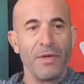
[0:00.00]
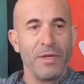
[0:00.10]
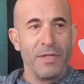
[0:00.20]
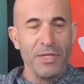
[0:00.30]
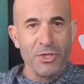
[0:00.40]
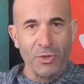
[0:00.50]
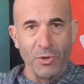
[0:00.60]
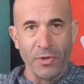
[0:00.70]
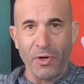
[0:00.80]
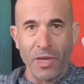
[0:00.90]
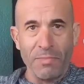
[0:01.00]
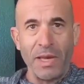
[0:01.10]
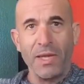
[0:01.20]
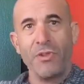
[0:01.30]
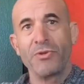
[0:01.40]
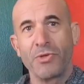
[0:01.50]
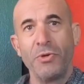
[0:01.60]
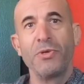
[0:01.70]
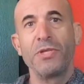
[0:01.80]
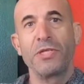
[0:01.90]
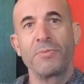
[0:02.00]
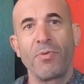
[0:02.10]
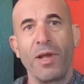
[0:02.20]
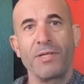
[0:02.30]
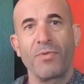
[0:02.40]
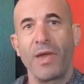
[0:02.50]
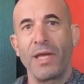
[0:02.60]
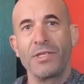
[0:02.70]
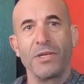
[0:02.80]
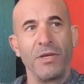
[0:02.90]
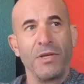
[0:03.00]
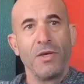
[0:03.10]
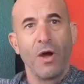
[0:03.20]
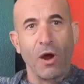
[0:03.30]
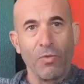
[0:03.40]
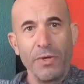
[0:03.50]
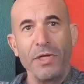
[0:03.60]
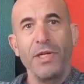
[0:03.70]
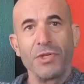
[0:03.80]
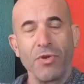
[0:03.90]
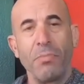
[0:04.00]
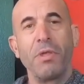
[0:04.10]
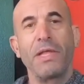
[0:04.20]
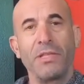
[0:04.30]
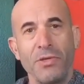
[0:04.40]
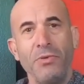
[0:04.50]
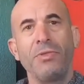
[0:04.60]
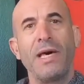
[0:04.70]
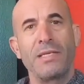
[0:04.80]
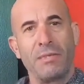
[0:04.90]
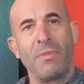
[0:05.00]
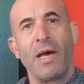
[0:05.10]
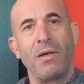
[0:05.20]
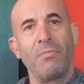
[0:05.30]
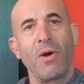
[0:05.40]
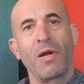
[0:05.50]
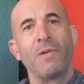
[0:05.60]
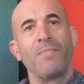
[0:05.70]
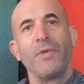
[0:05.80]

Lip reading: this scooter and many other scooters in its price range are really in trouble at the 2,000 mile mark.